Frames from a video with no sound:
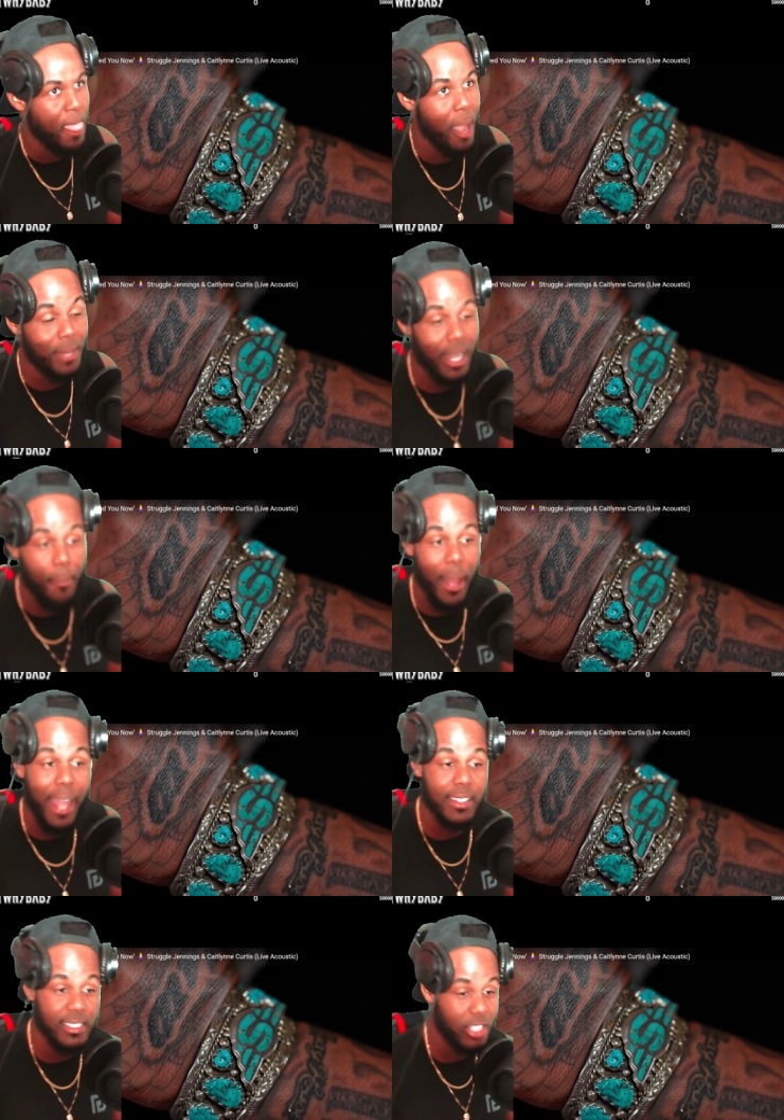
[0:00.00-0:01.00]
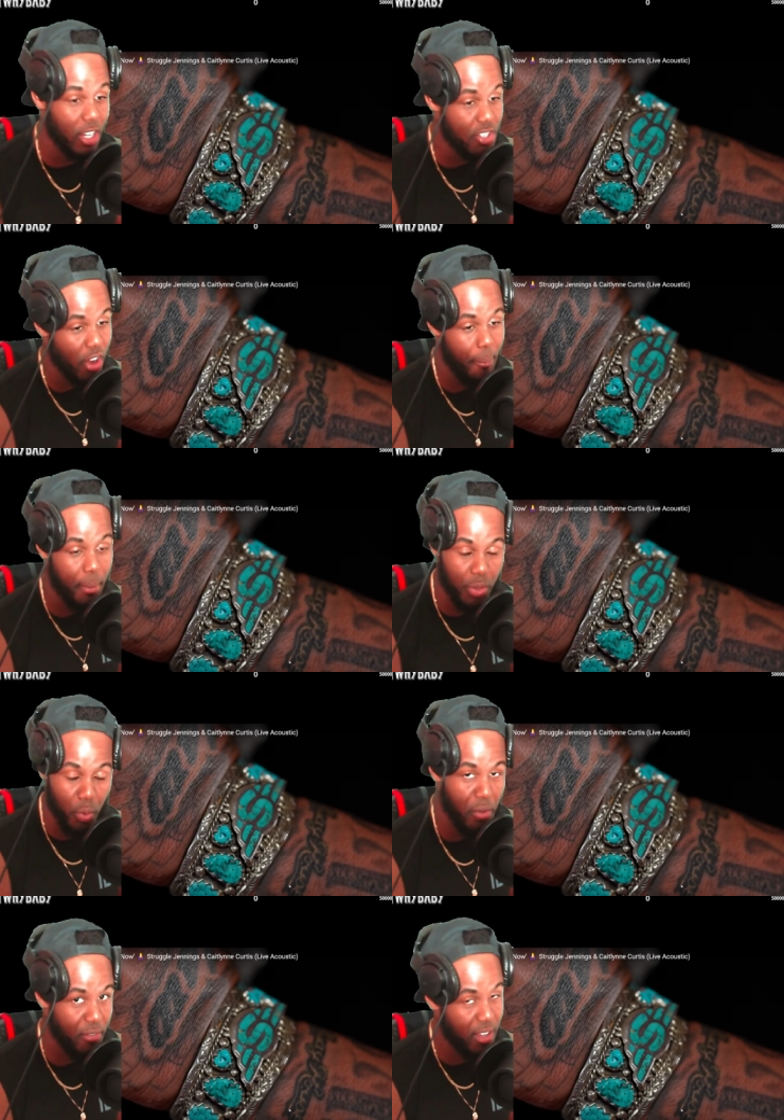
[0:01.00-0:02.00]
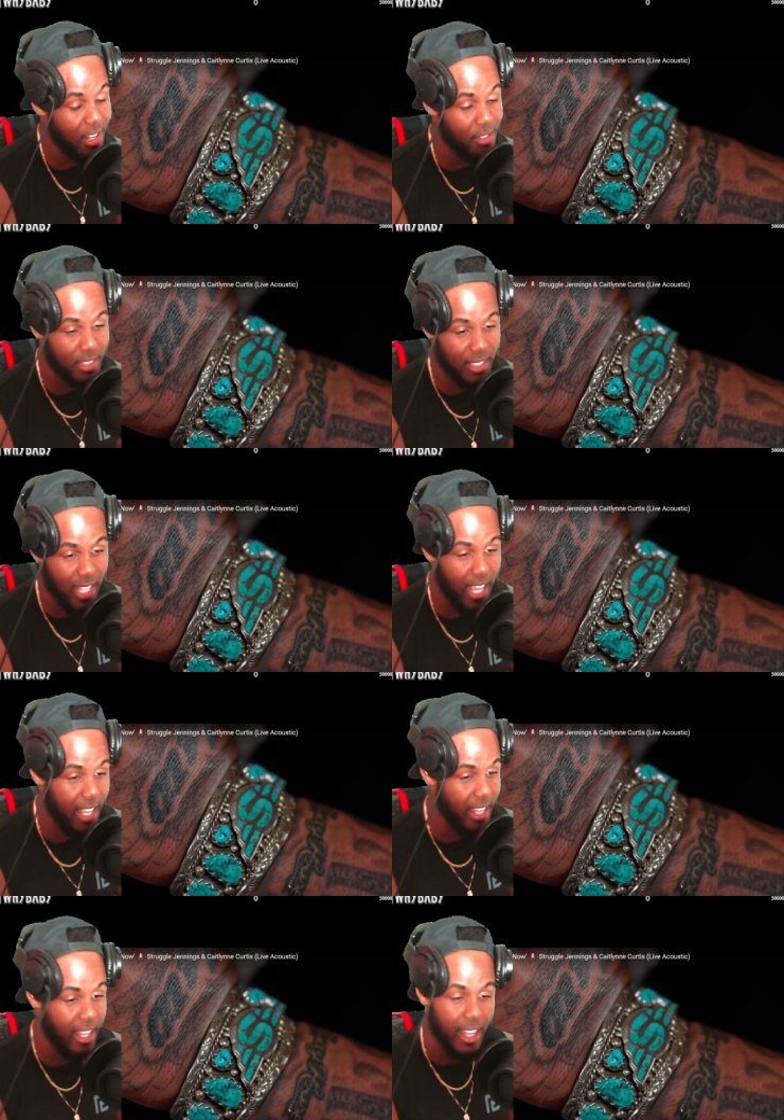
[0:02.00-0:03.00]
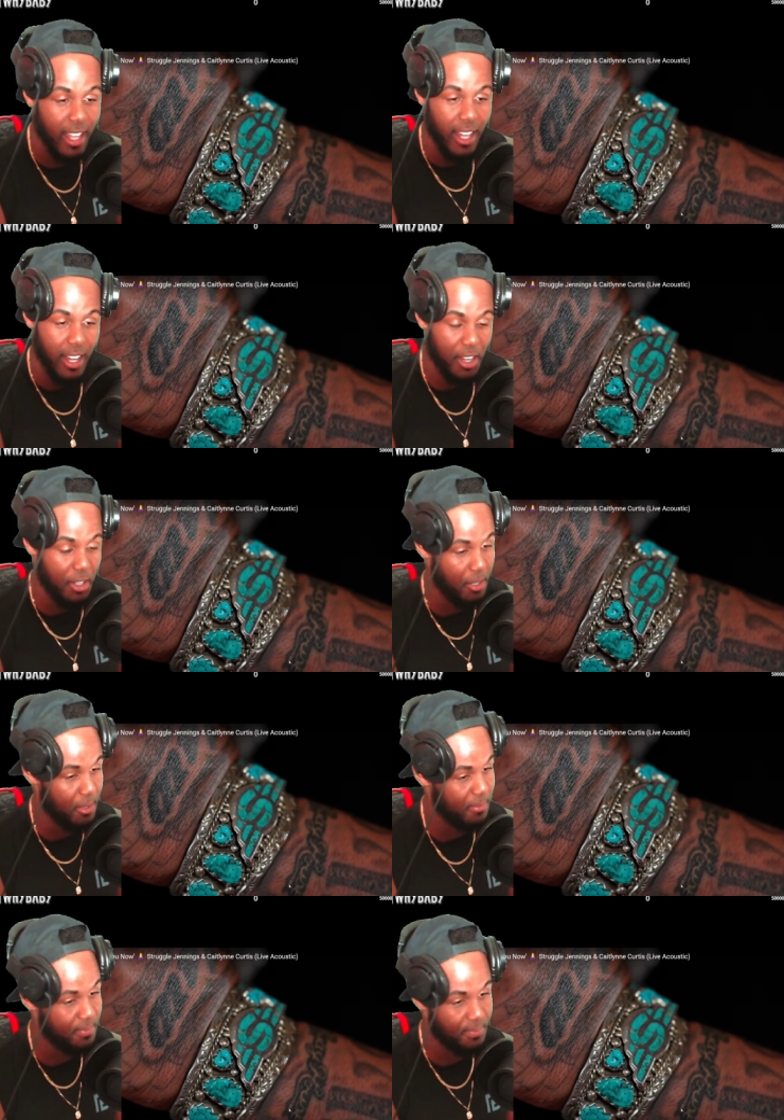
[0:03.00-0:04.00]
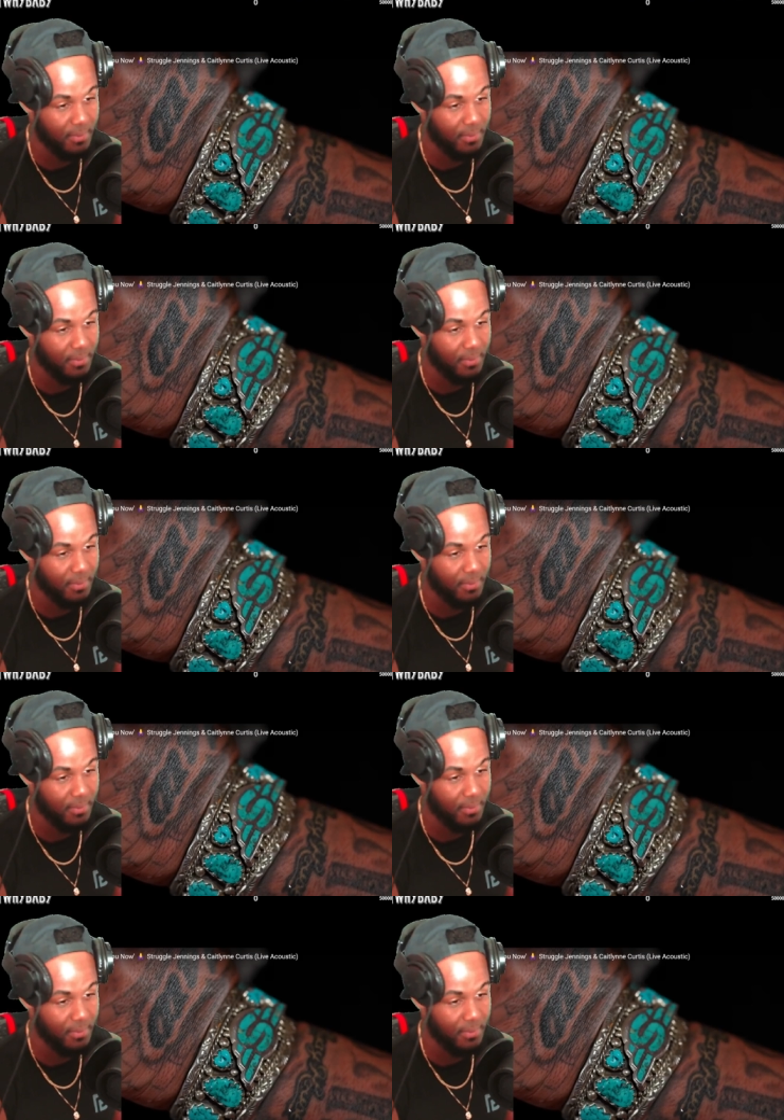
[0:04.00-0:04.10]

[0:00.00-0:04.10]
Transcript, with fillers: I'm going gonna have to start dropping three videos a day. Um,